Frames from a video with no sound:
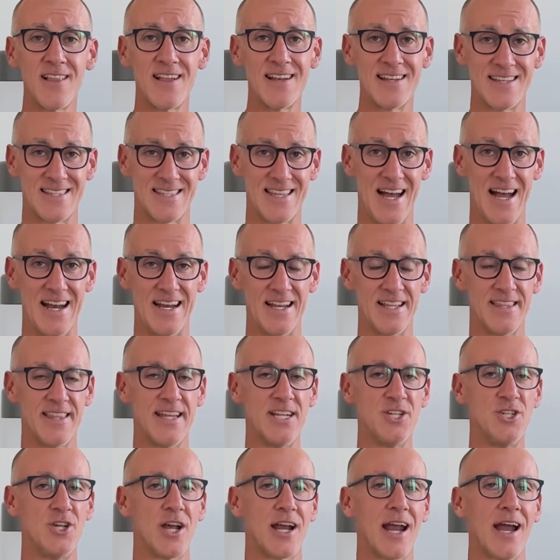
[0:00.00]
undecided,
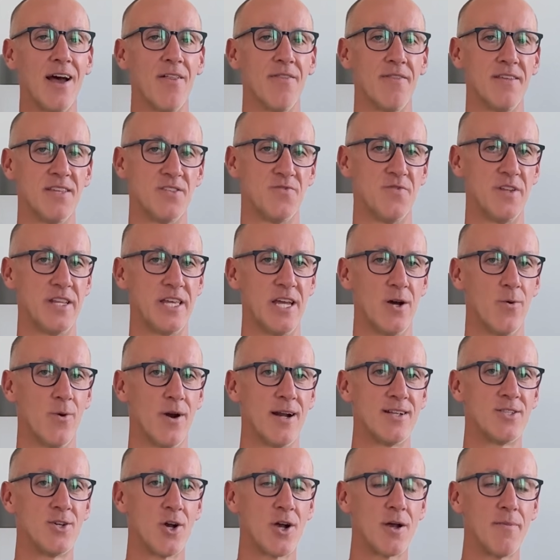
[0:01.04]
then check out this video where
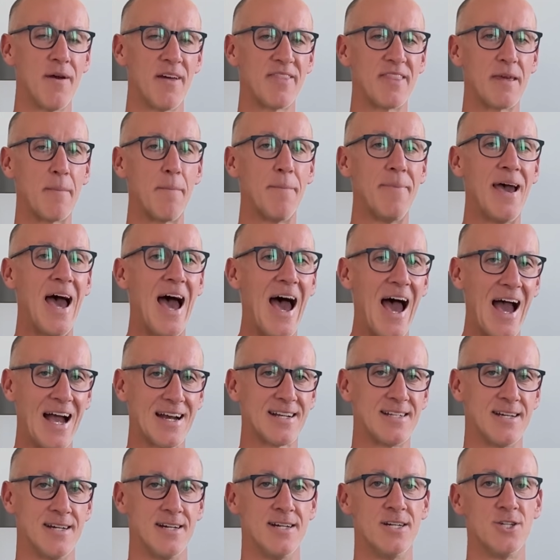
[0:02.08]
I talk about the
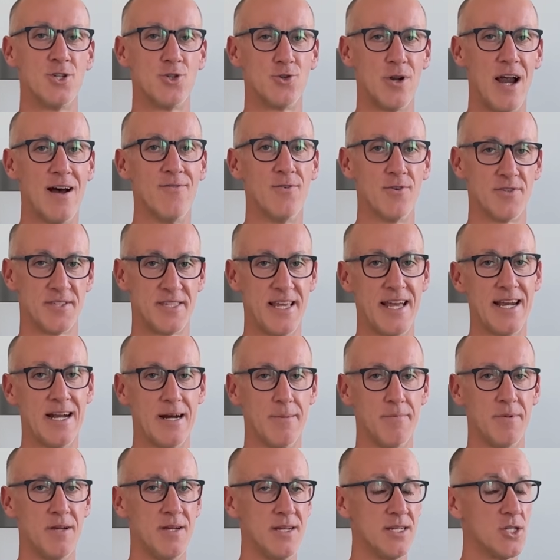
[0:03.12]
packed travel
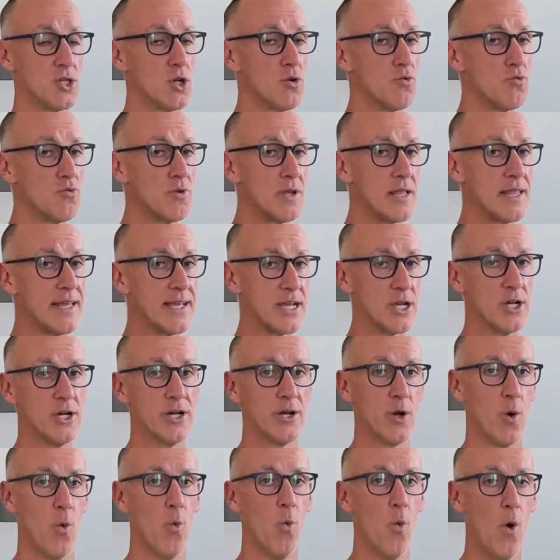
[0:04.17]
setup. It's a really
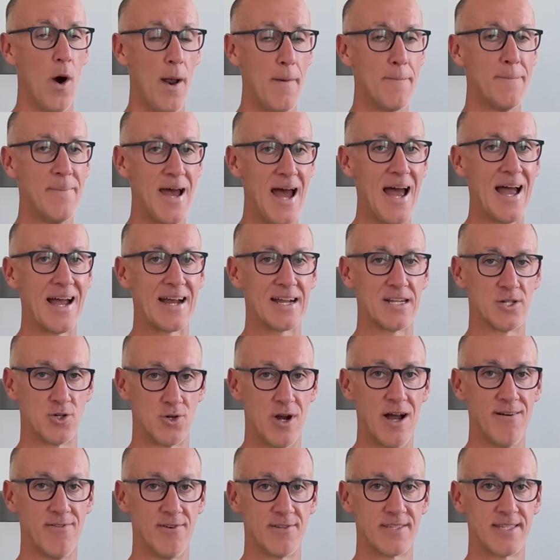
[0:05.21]
good one bag
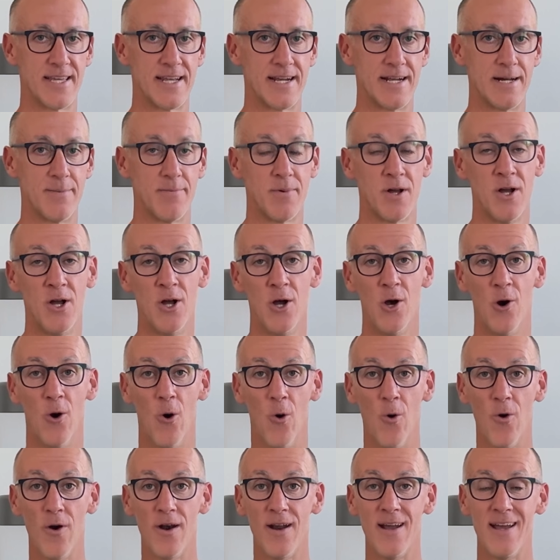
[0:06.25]
travel setup.
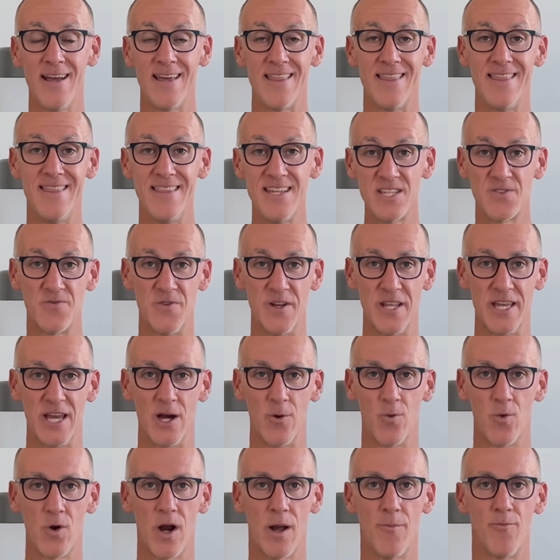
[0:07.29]
Or this video
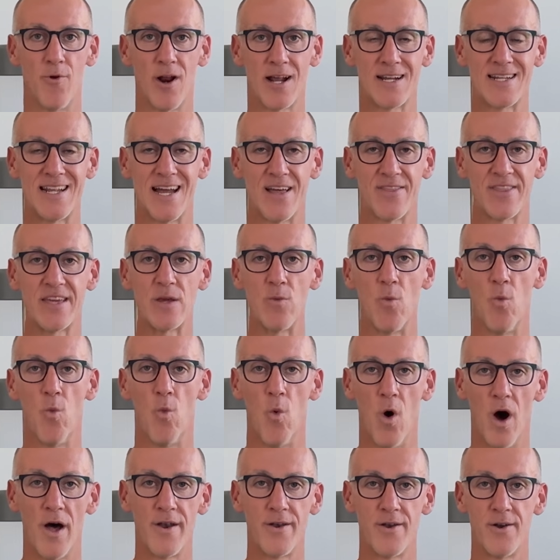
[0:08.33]
where I break down the
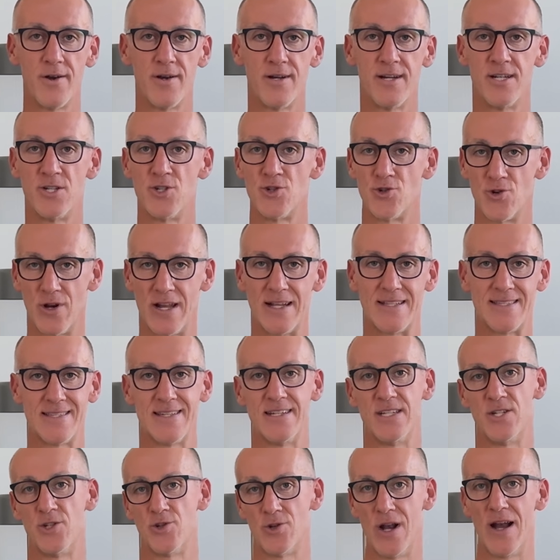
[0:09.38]
Wandered
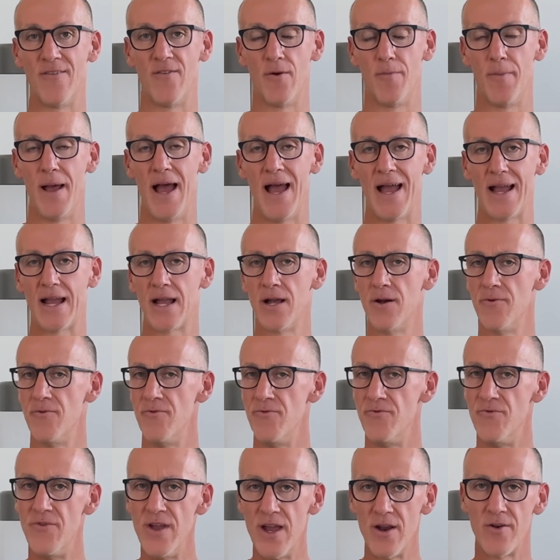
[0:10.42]
Transit travel bag.
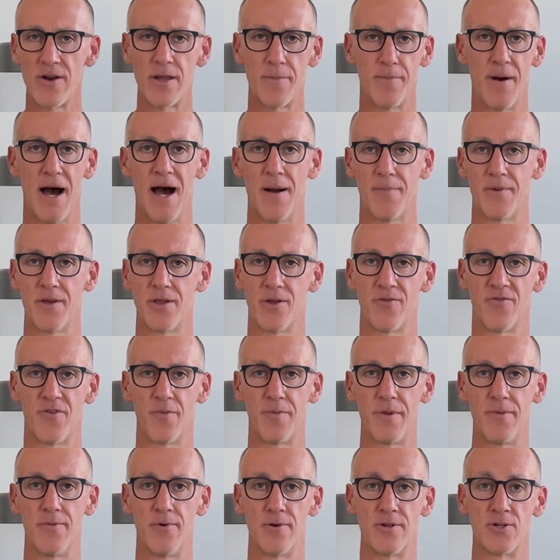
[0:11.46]
Very popular for
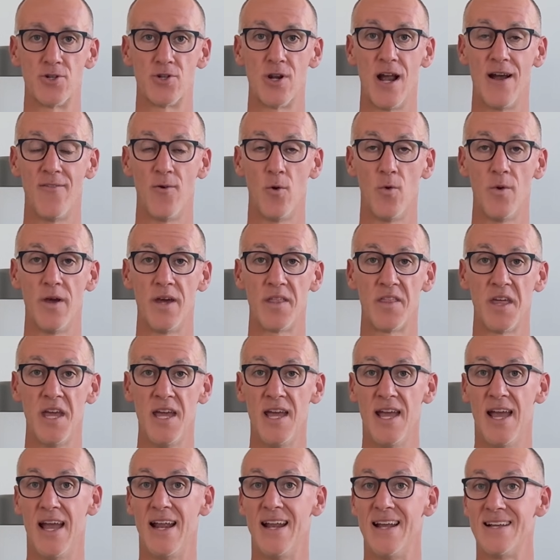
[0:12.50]
people to travel with
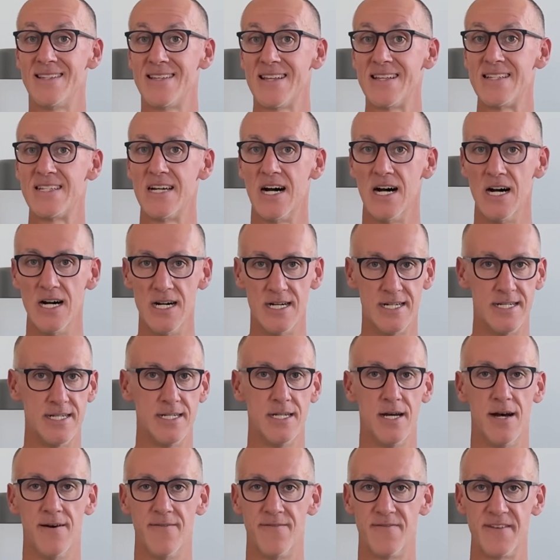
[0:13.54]
and has a
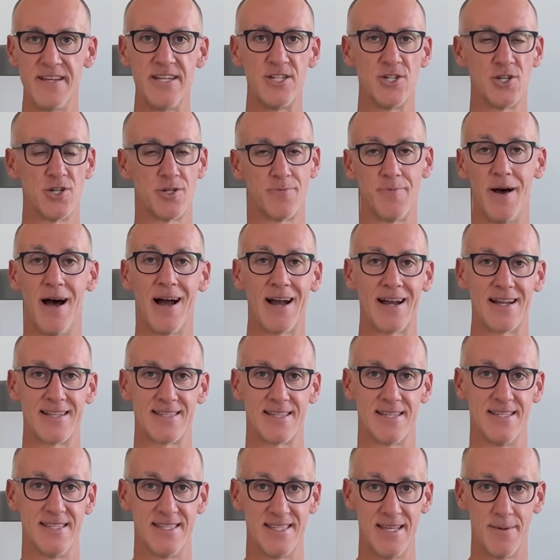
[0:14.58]
ton of features,
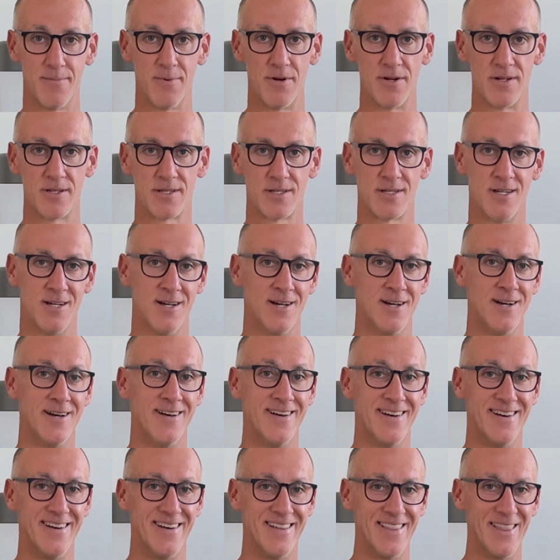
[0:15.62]
pockets, and zippers.
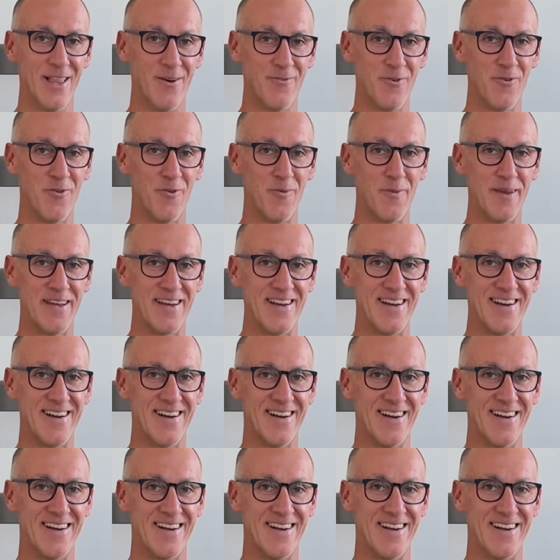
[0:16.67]
Love you for being here.